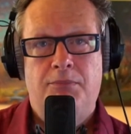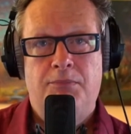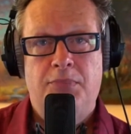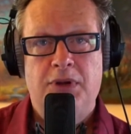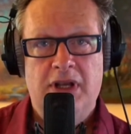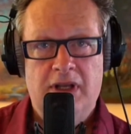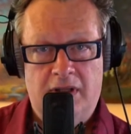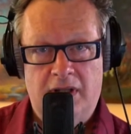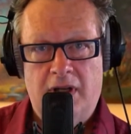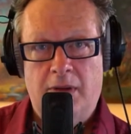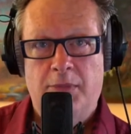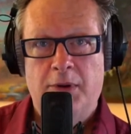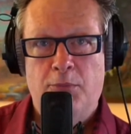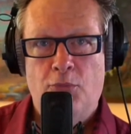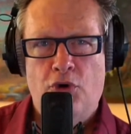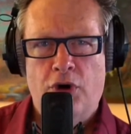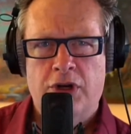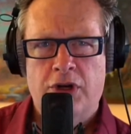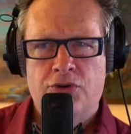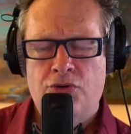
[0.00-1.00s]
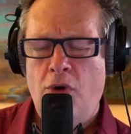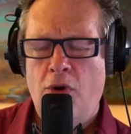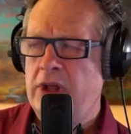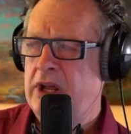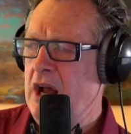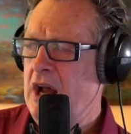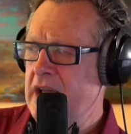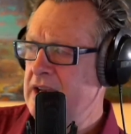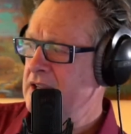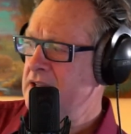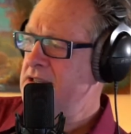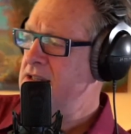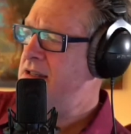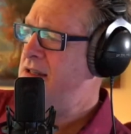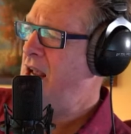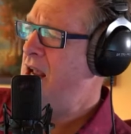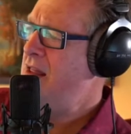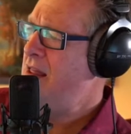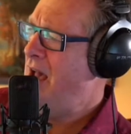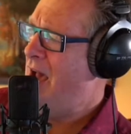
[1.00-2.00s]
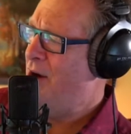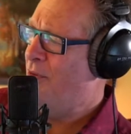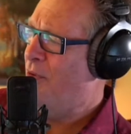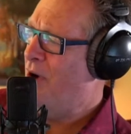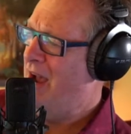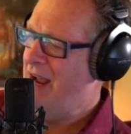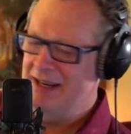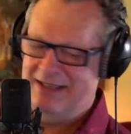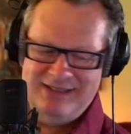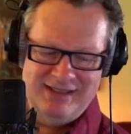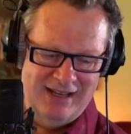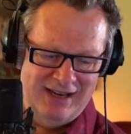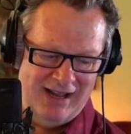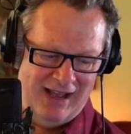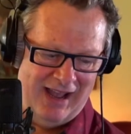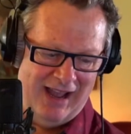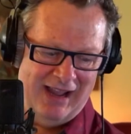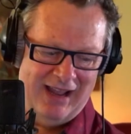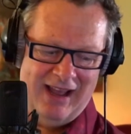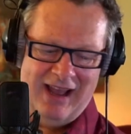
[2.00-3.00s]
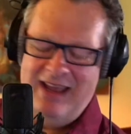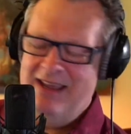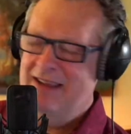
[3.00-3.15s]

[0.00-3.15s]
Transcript: be a little bit more controlling. I didn't say that right, did I?